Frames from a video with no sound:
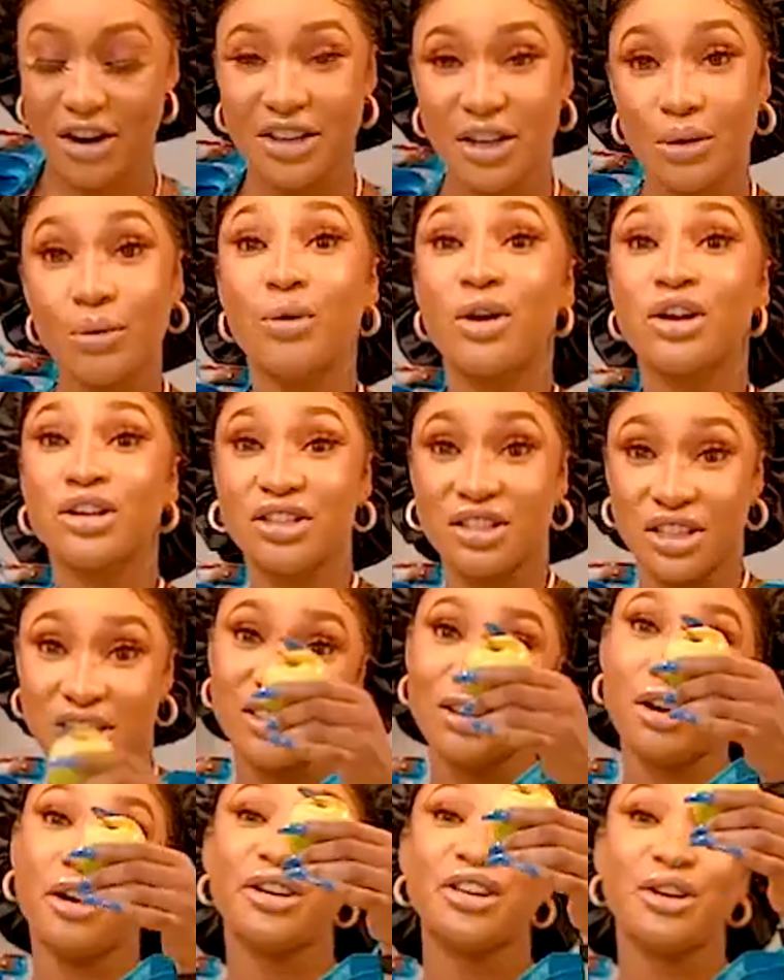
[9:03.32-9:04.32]
already washed.
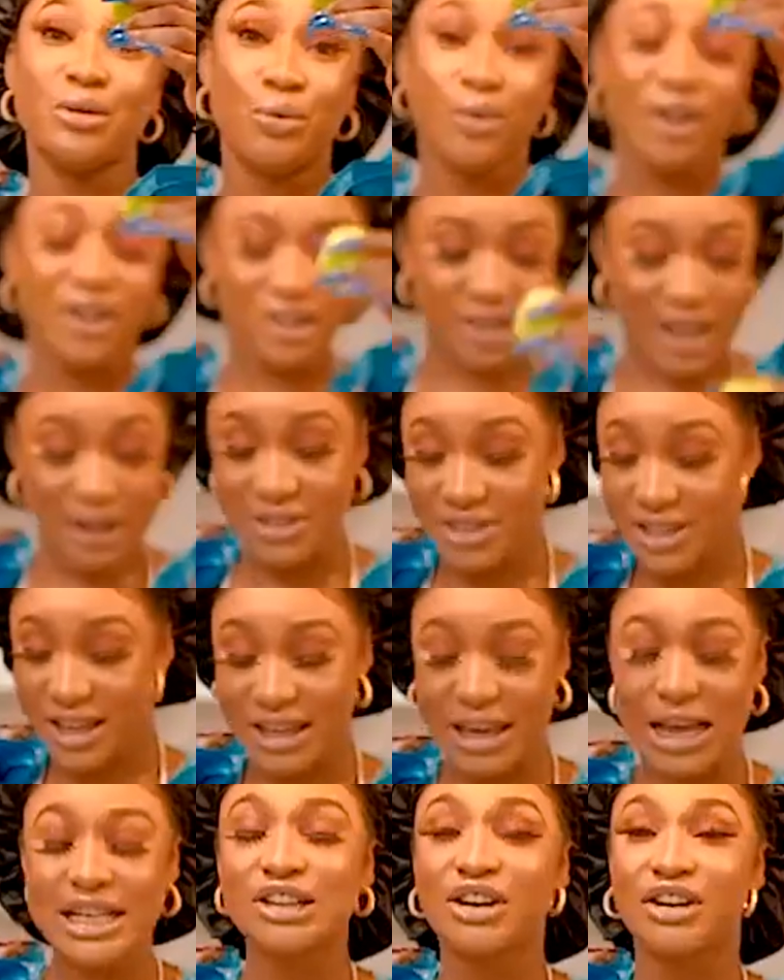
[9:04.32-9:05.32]
It's already washed.
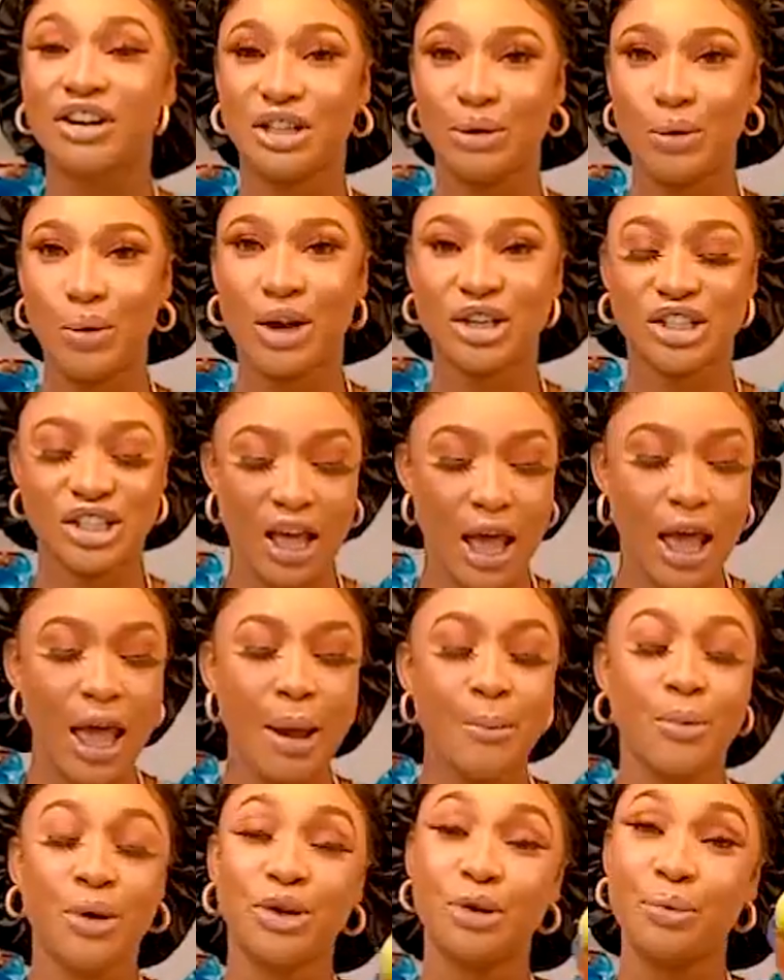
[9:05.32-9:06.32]
Everything here is already washed.
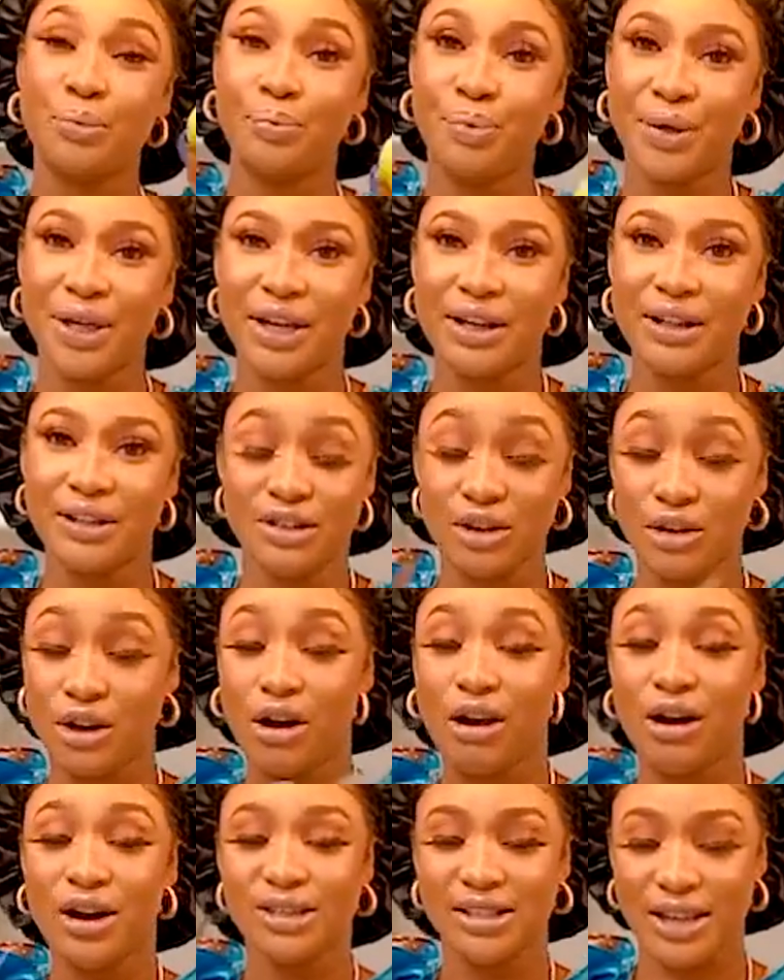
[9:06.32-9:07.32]
But you peel, you
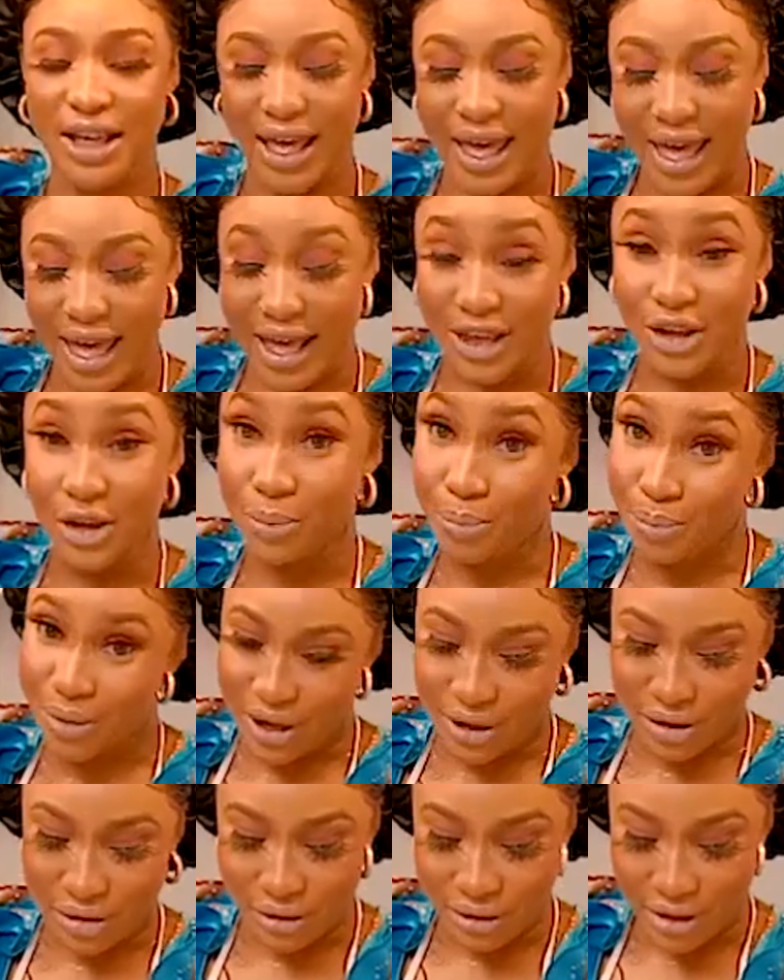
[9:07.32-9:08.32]
cut, and you
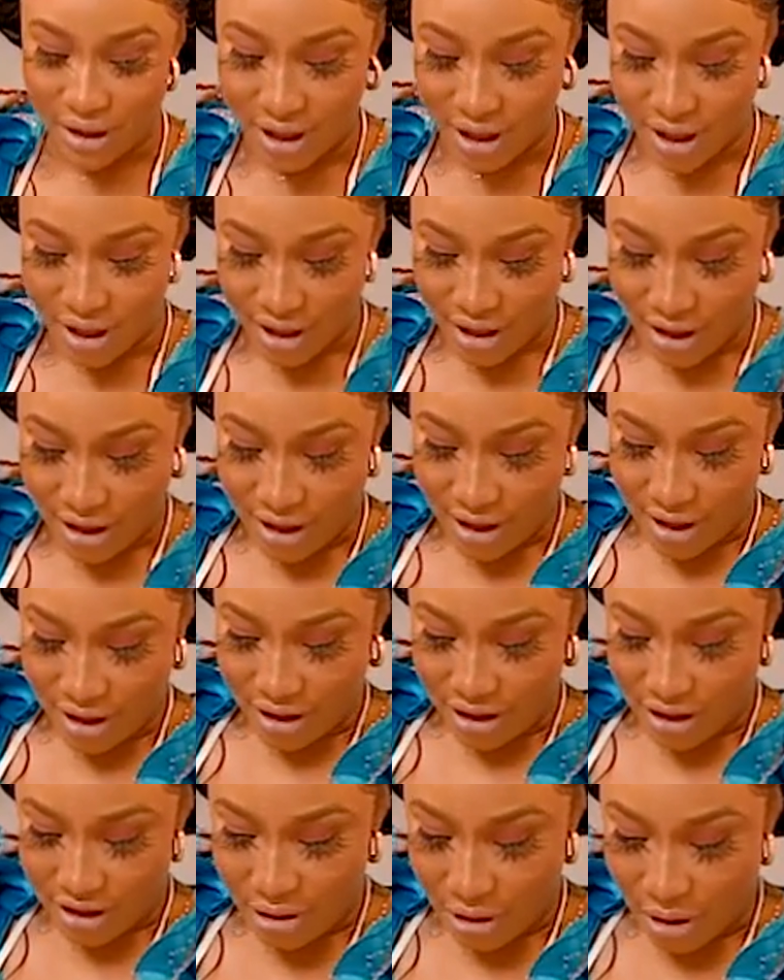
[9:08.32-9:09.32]
peel
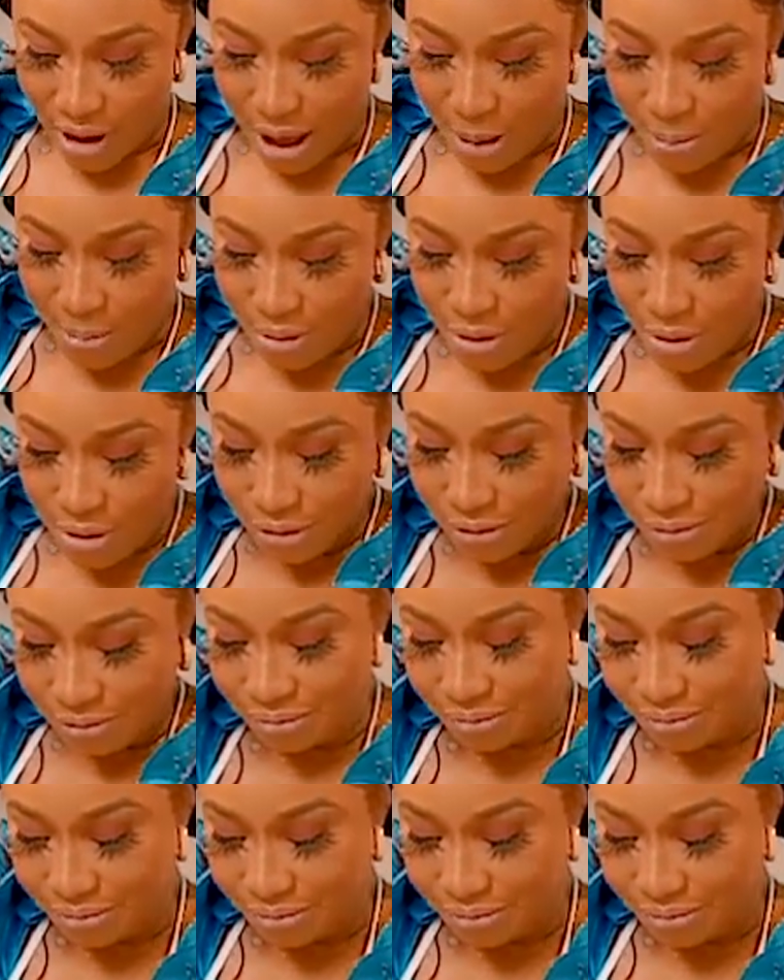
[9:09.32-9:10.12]
your apple.